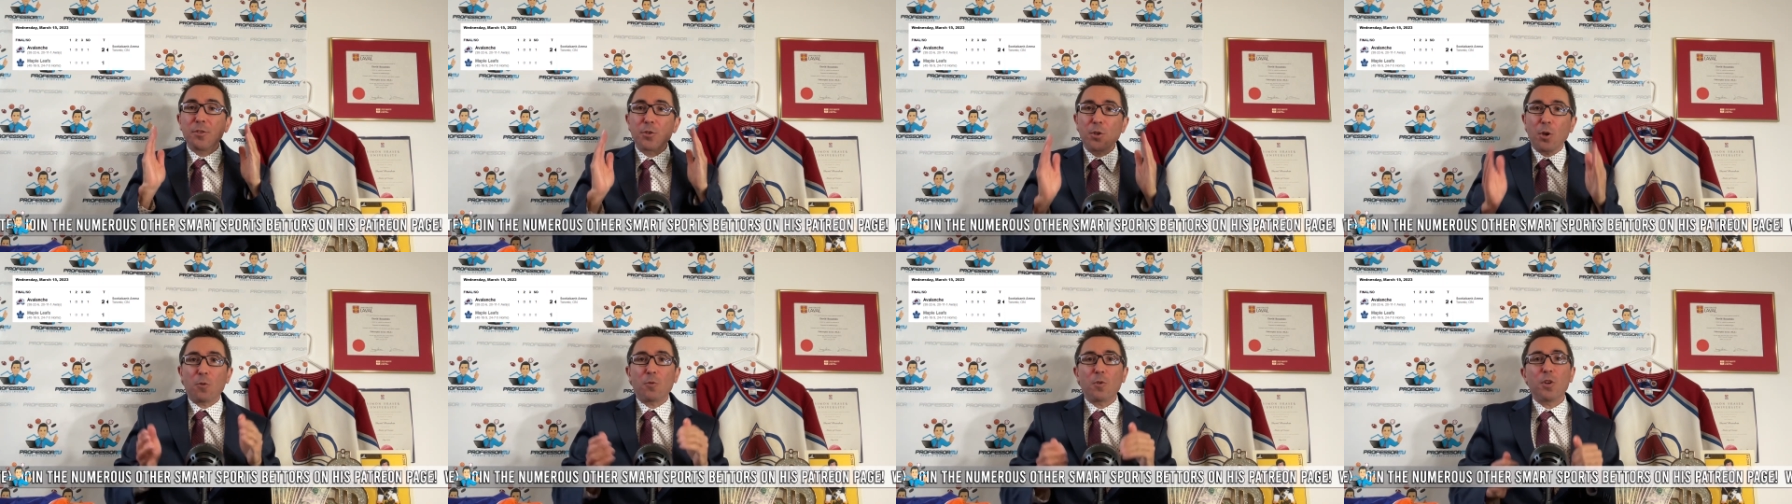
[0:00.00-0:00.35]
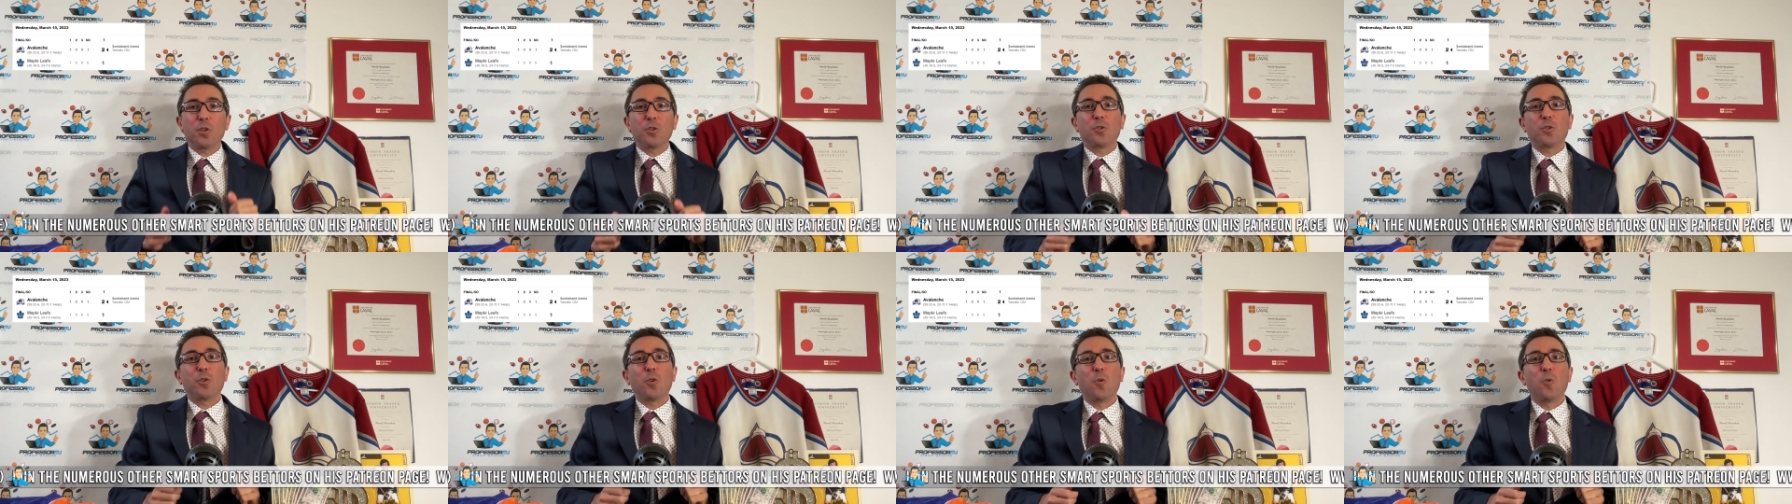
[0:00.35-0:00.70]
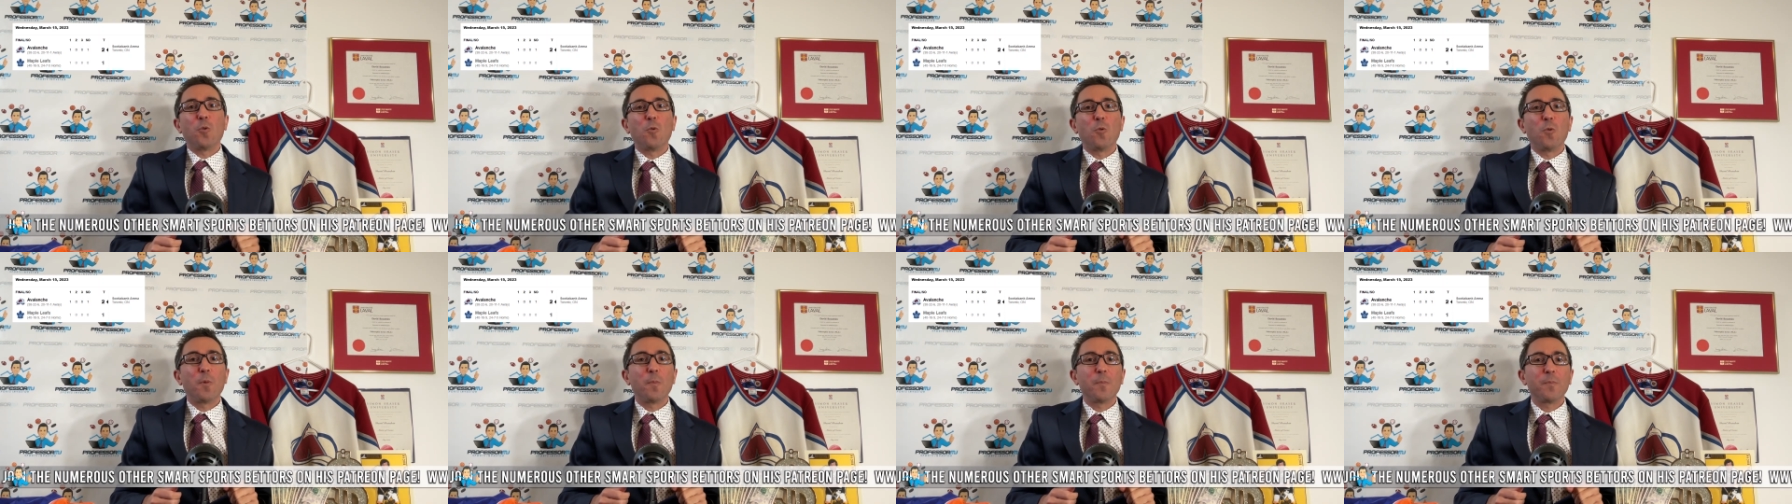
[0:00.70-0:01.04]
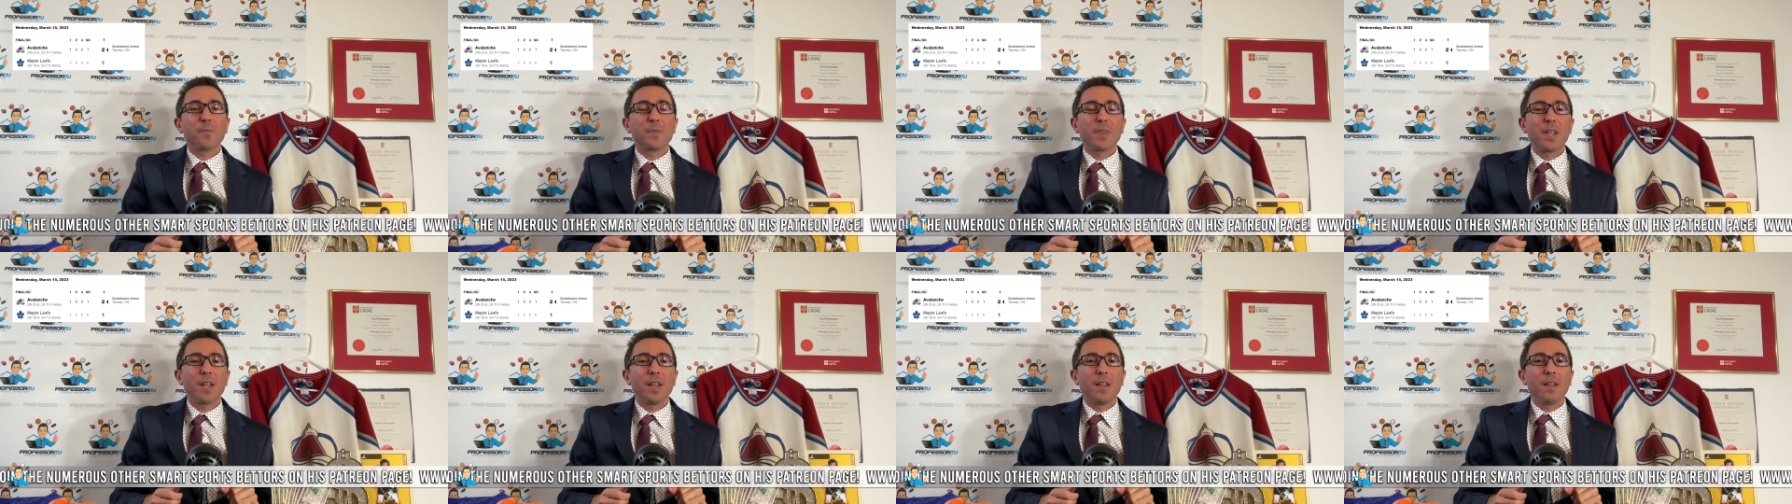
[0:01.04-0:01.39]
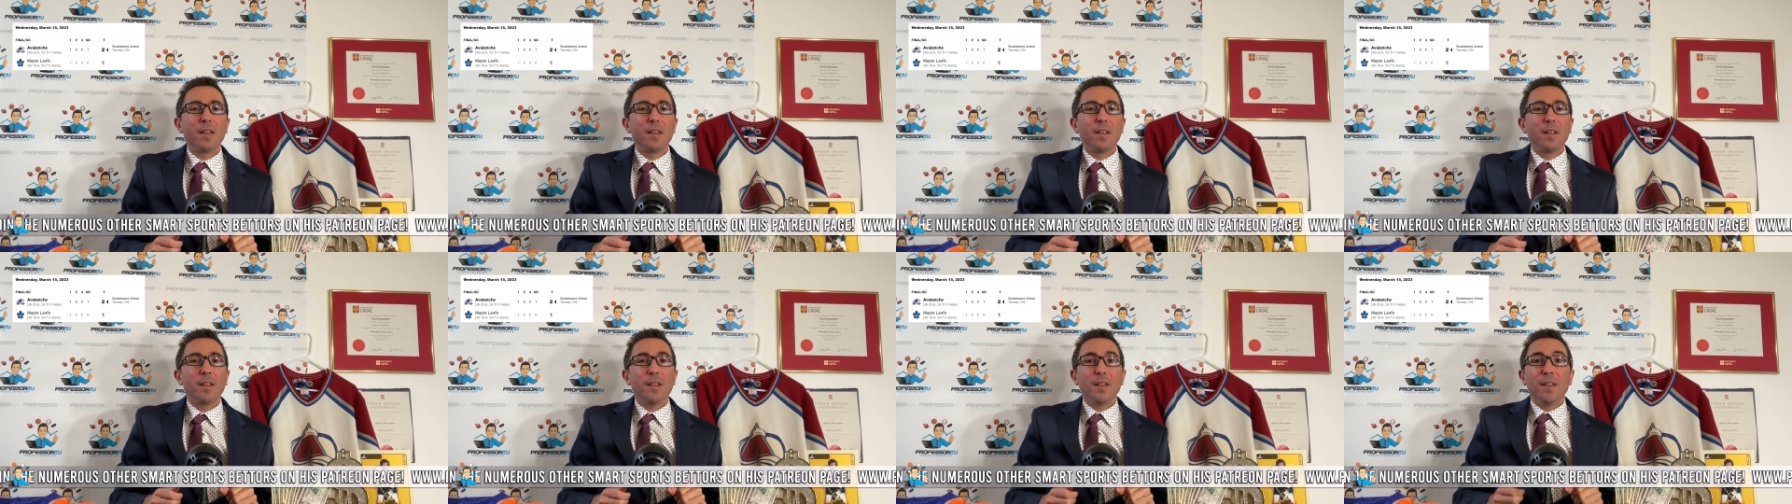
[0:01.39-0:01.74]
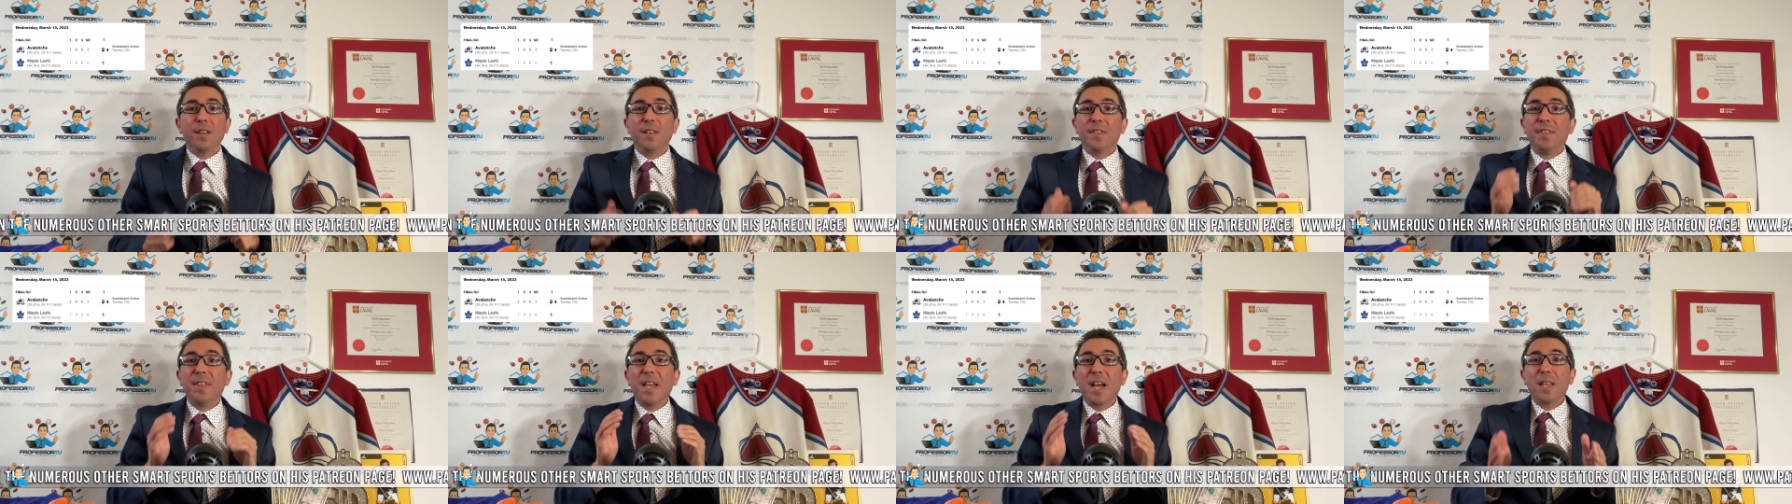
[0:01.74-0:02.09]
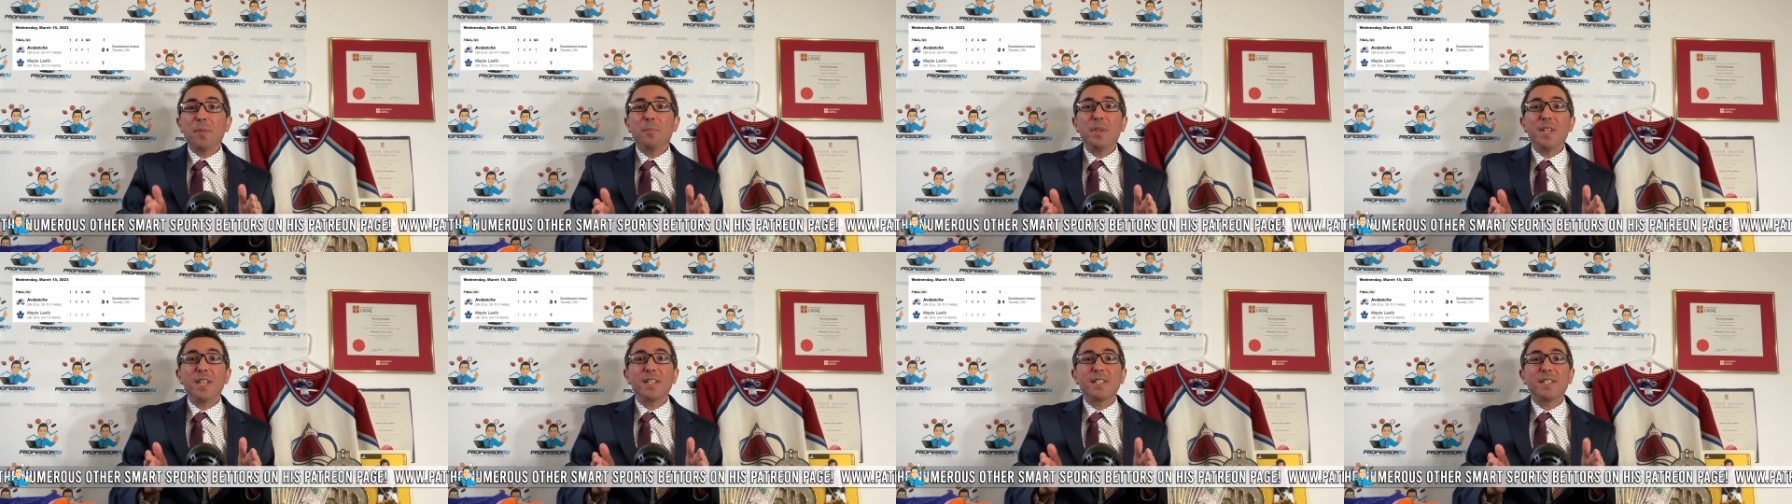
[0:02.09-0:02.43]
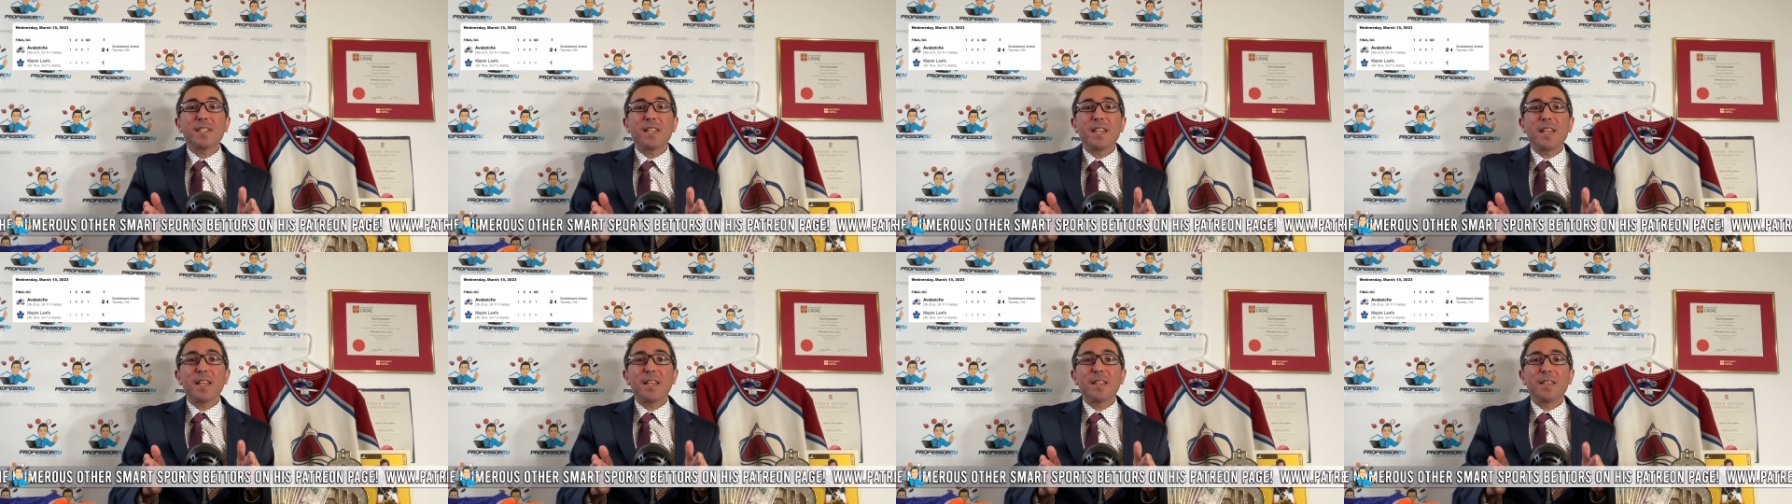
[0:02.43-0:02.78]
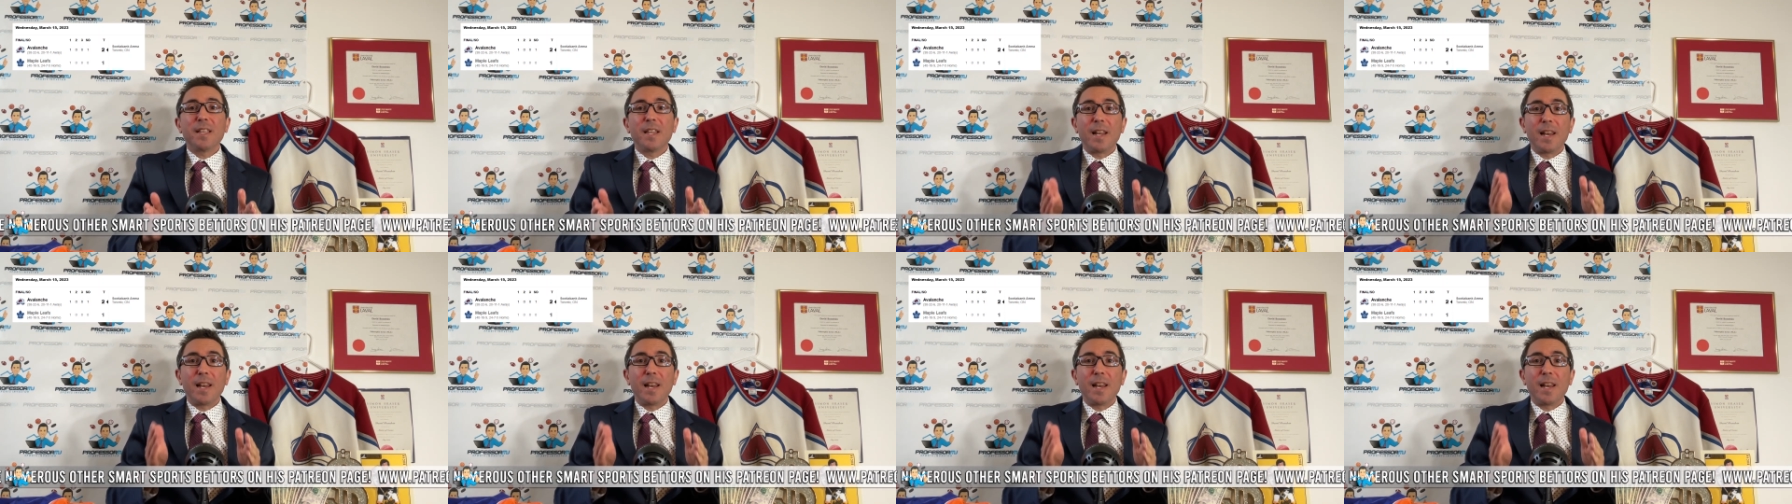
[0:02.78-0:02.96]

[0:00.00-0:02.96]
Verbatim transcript: Toronto. That being said,